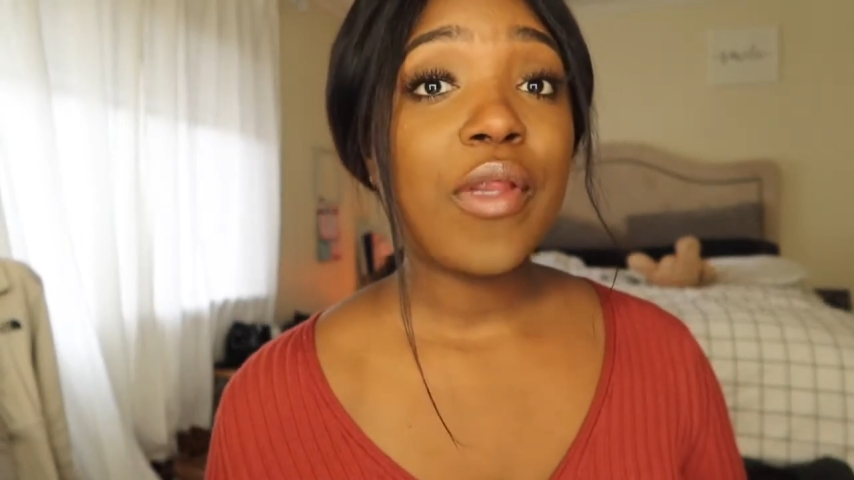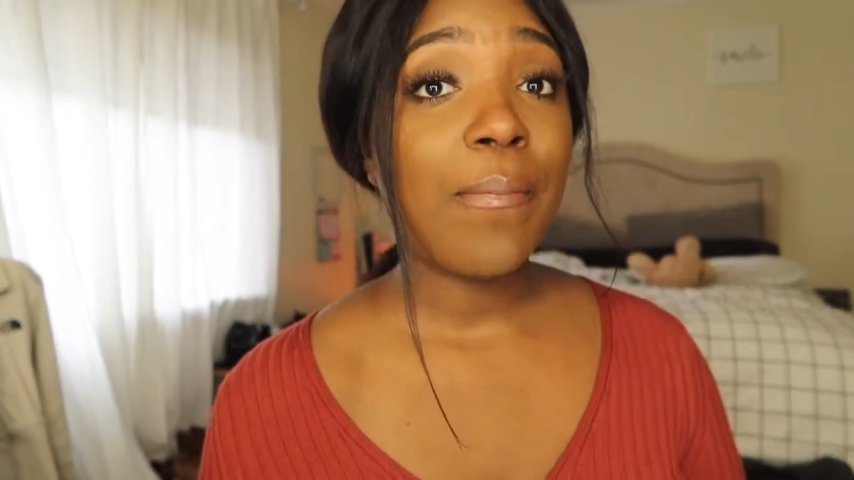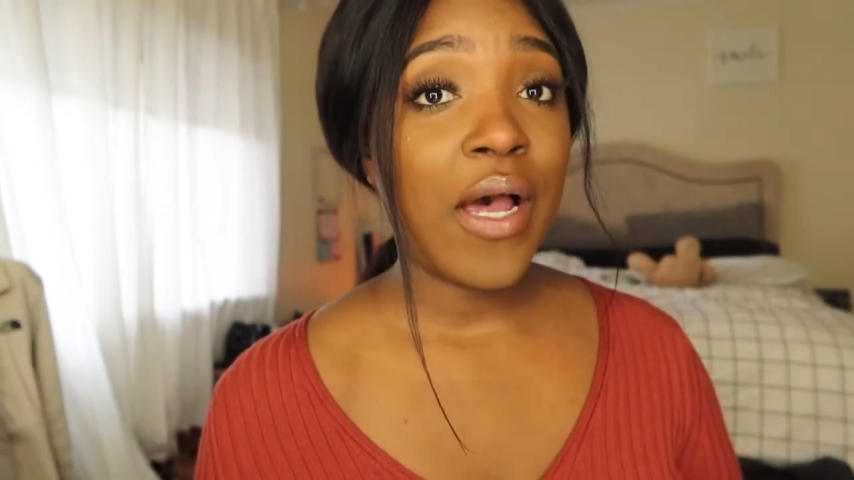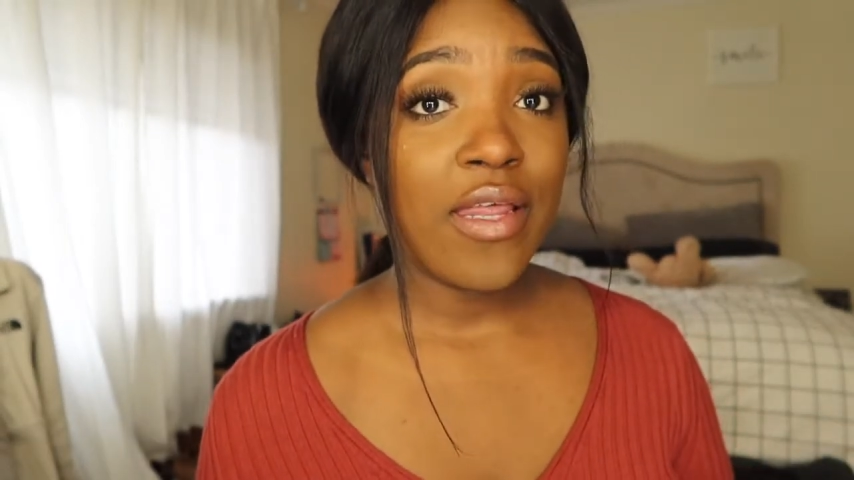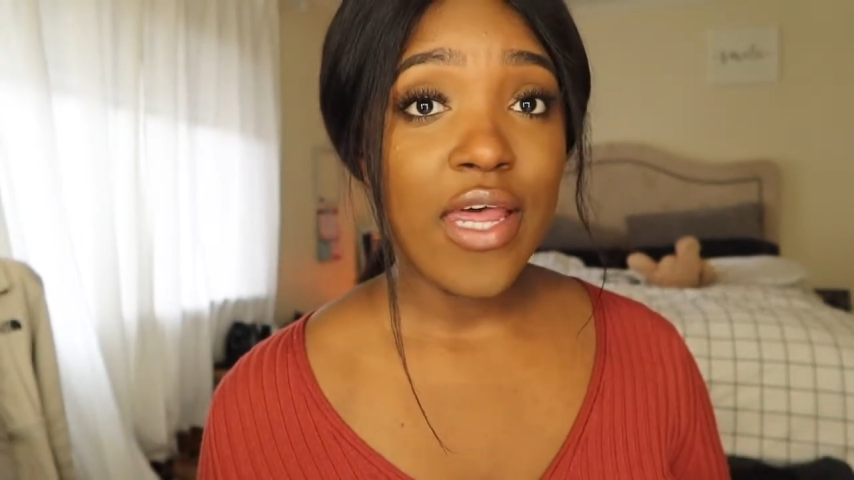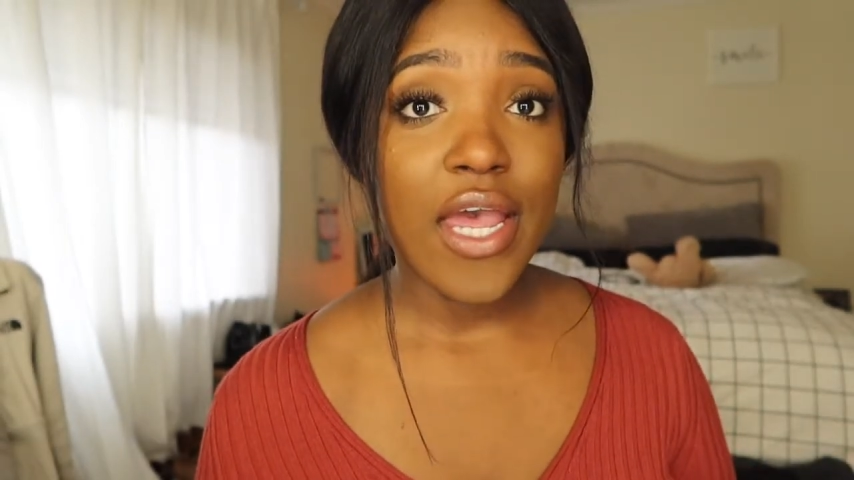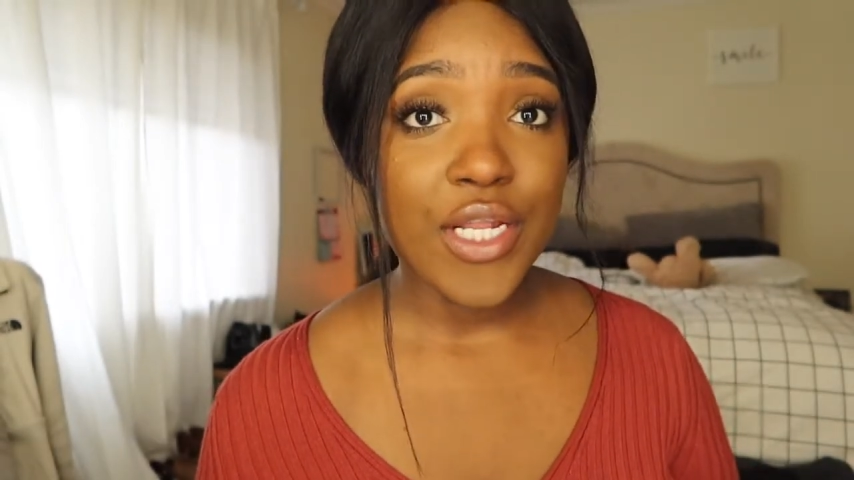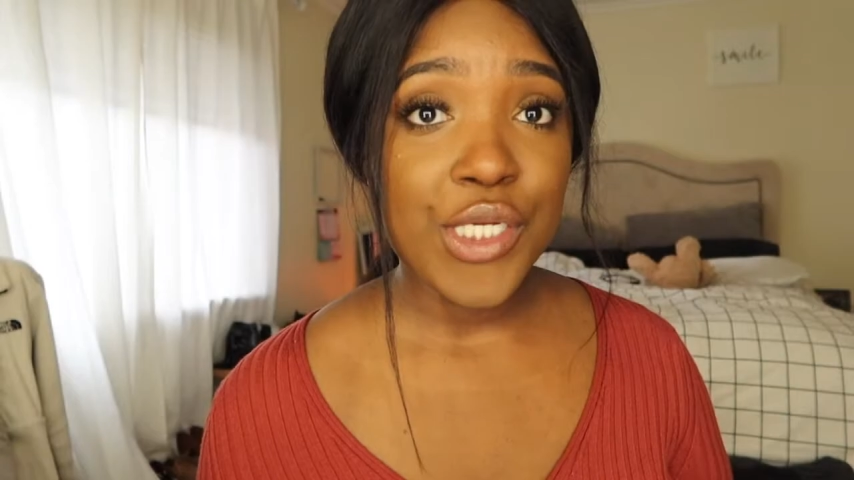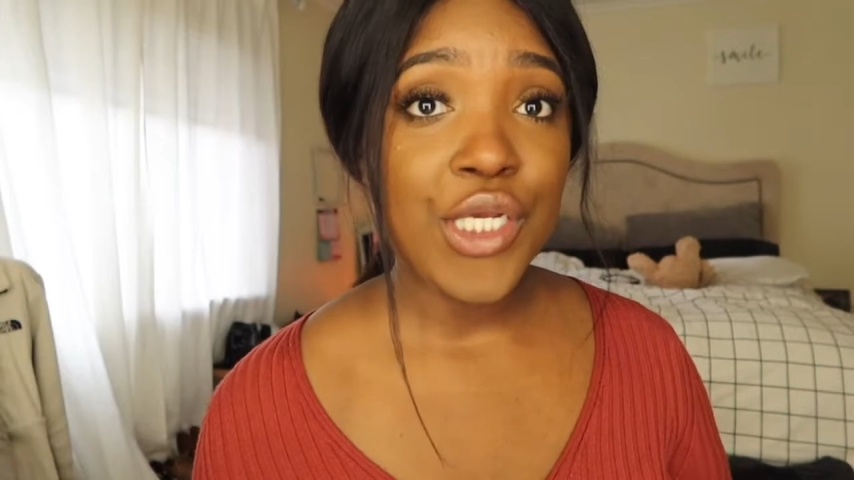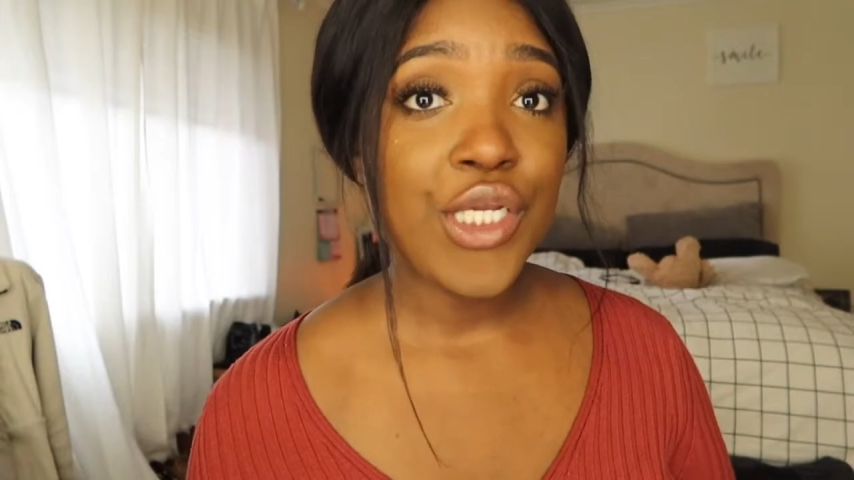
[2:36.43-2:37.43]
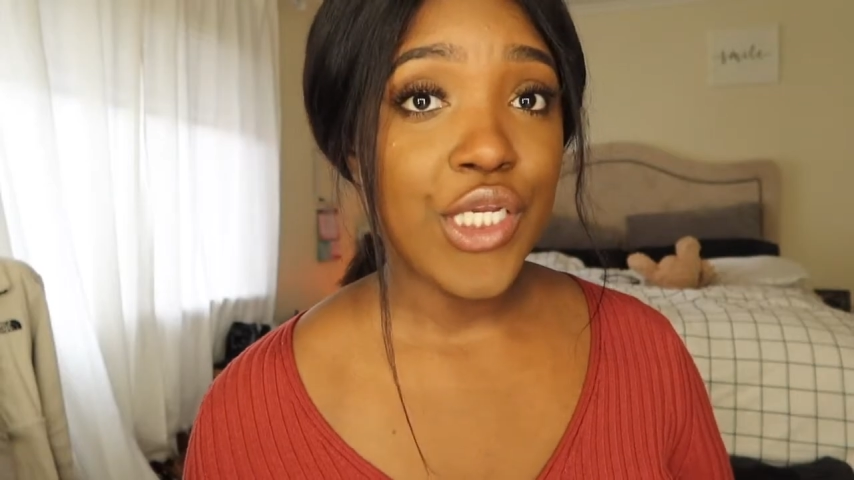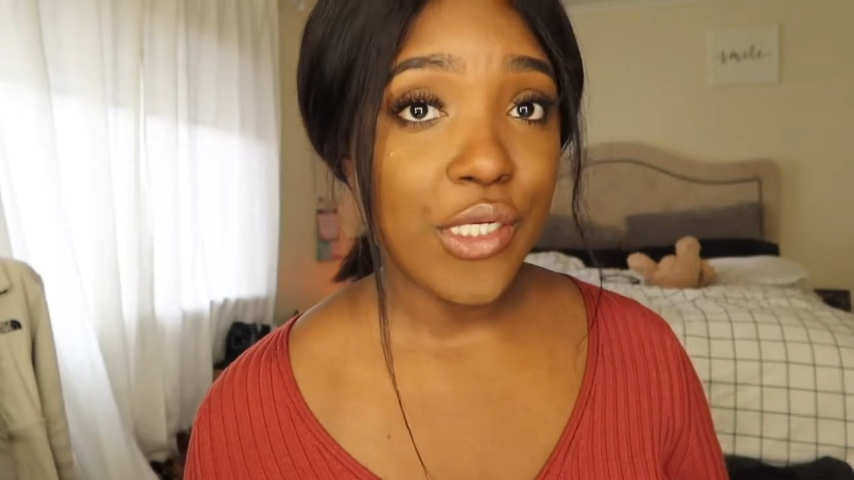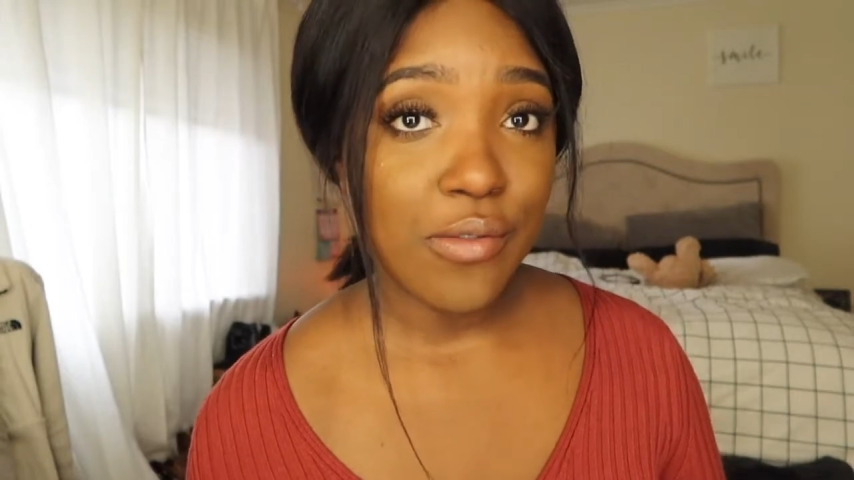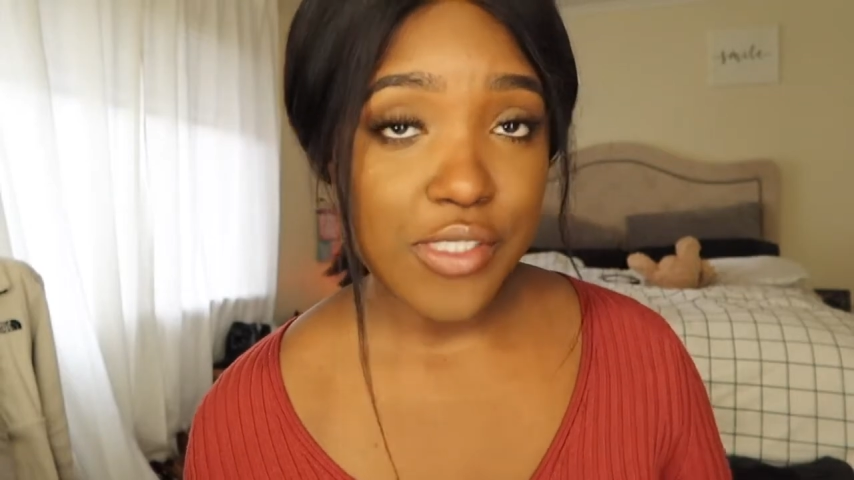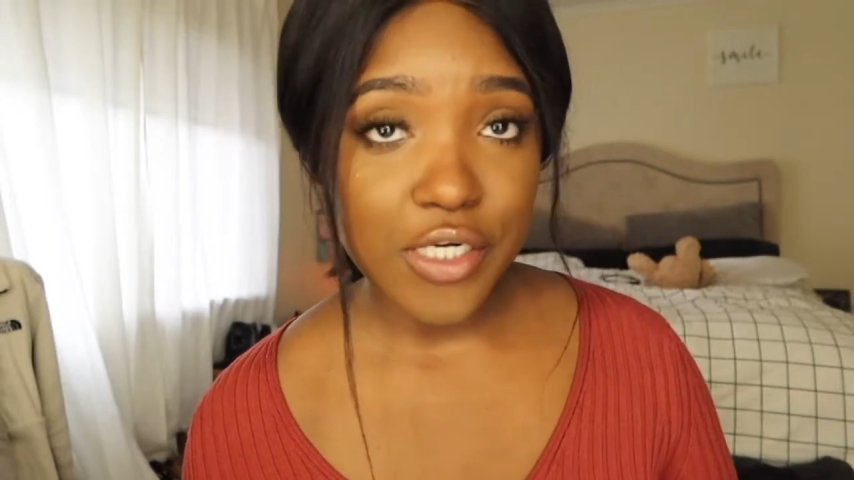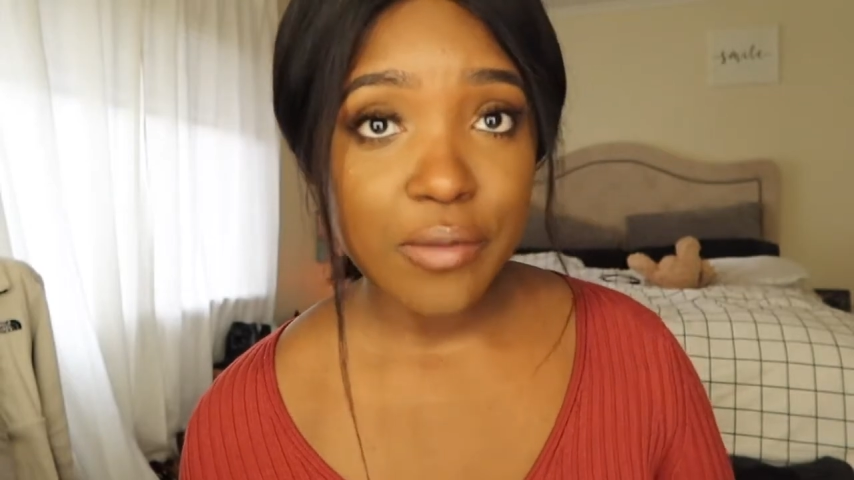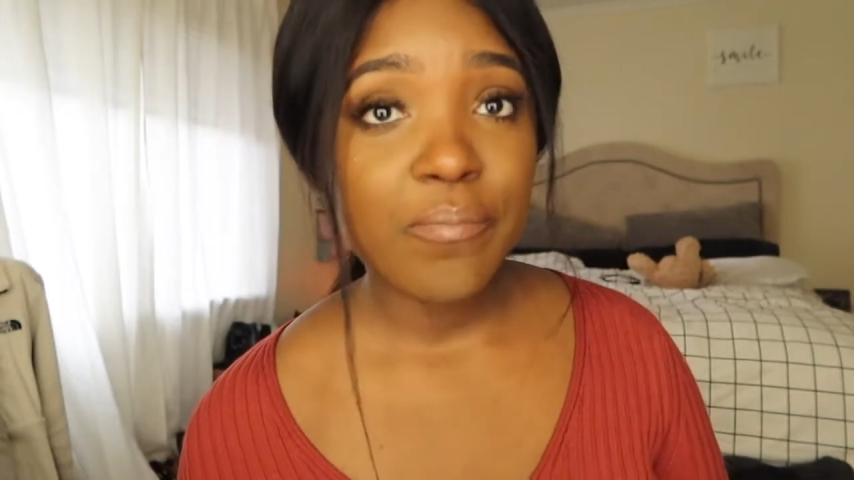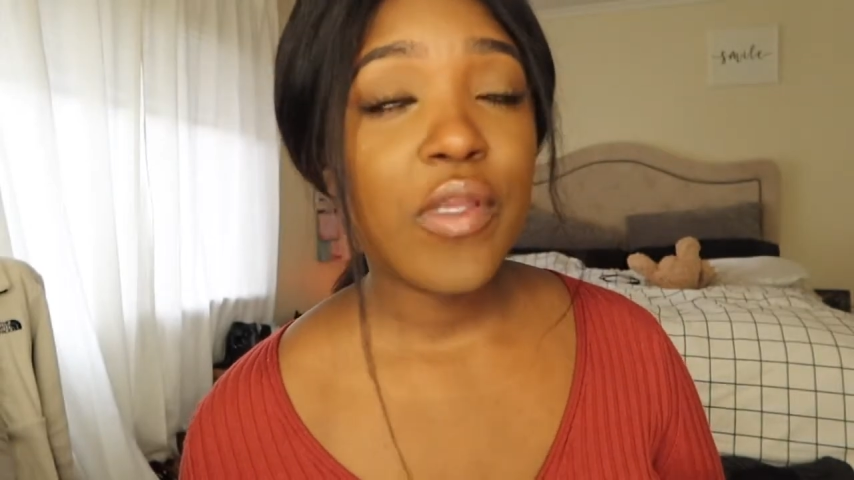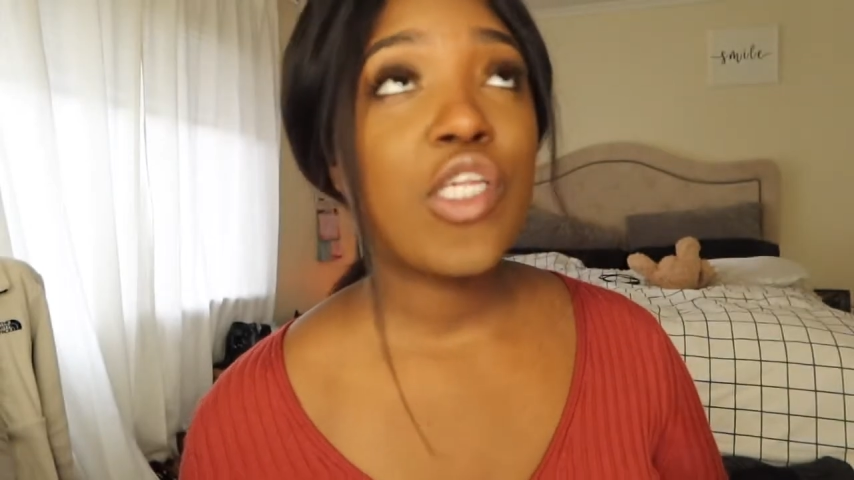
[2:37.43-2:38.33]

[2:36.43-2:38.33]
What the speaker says: by the end user.